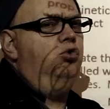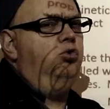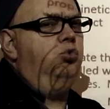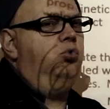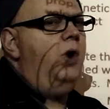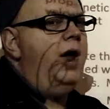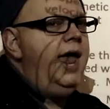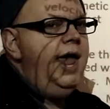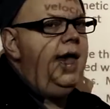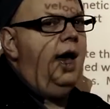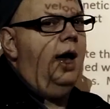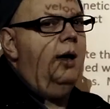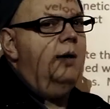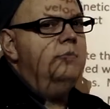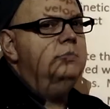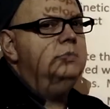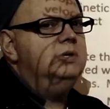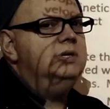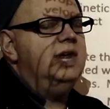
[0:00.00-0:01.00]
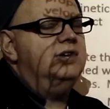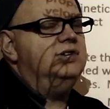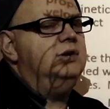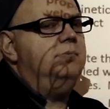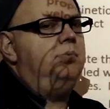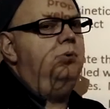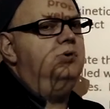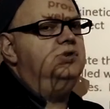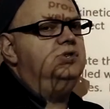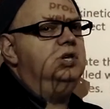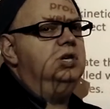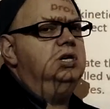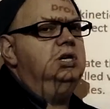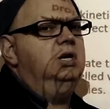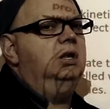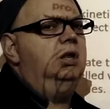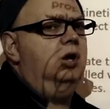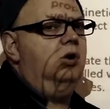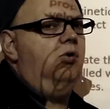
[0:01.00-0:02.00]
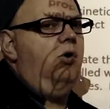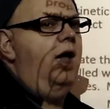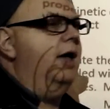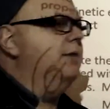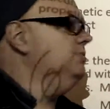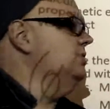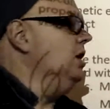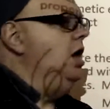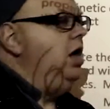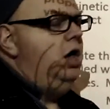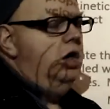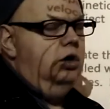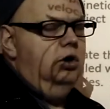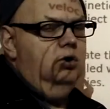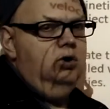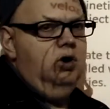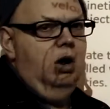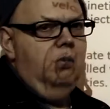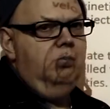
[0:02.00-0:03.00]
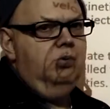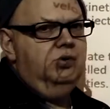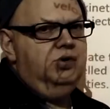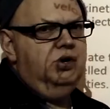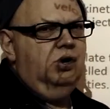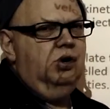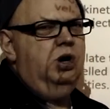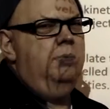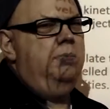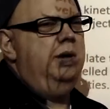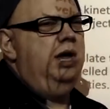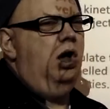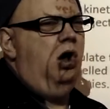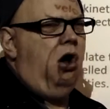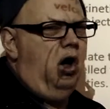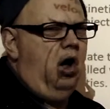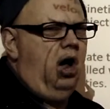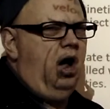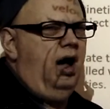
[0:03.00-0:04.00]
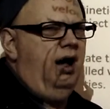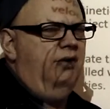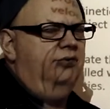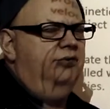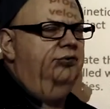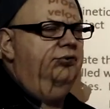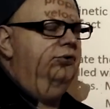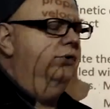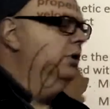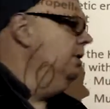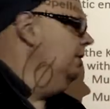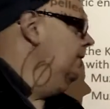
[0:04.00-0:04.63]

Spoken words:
grams as opposed to kilograms, your numbers are going to be off.